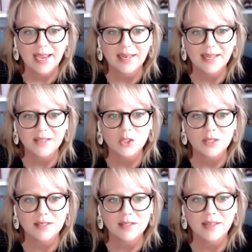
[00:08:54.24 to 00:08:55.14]
And again,
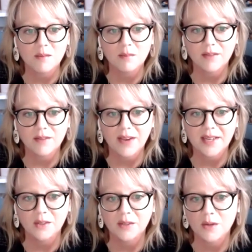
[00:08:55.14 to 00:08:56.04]
just a
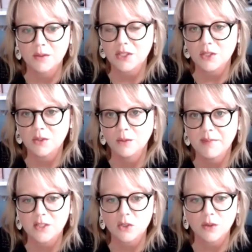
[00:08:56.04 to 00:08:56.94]
final note to
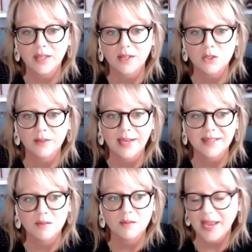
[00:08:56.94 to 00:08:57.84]
make sure that you're
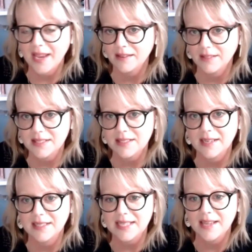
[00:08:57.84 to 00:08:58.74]
selecting panelists
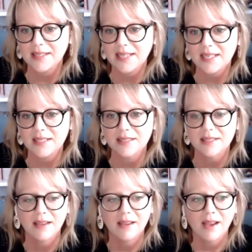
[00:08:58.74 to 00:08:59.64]
and
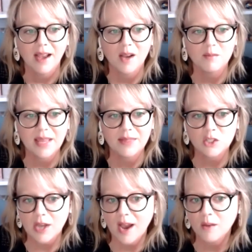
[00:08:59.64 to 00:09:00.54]
attendees in the
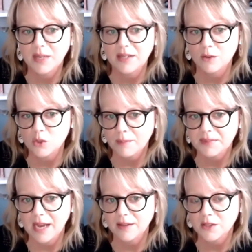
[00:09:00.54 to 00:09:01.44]
chat window
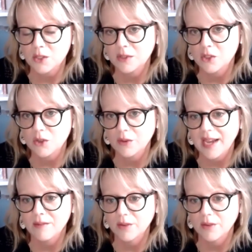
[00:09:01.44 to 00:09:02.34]
dropdown to ensure that